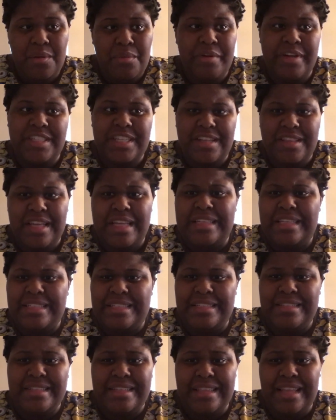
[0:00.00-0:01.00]
which I think
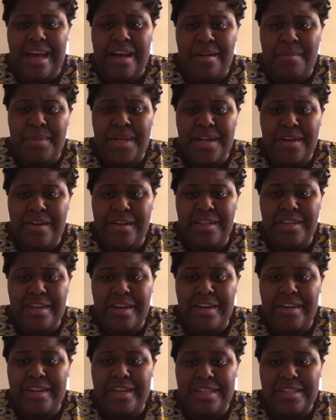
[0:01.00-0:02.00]
this is a bit
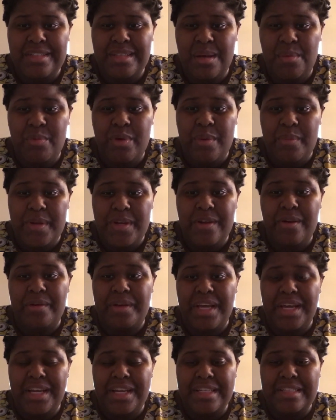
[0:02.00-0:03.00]
earlier, because some women don't
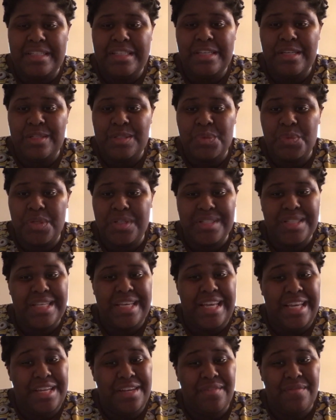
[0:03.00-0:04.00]
get it until towards
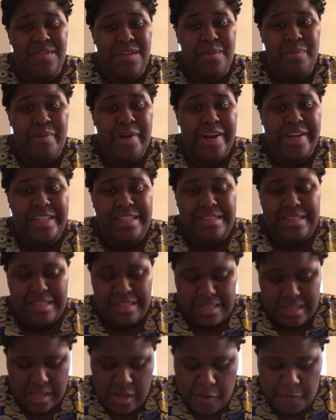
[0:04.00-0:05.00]
the end of their pregnancy.
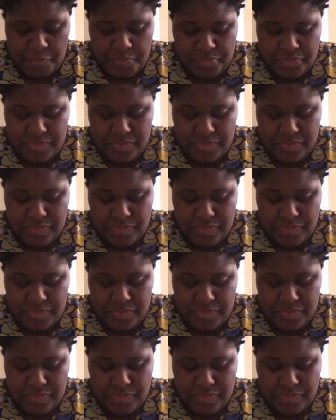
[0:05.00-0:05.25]
So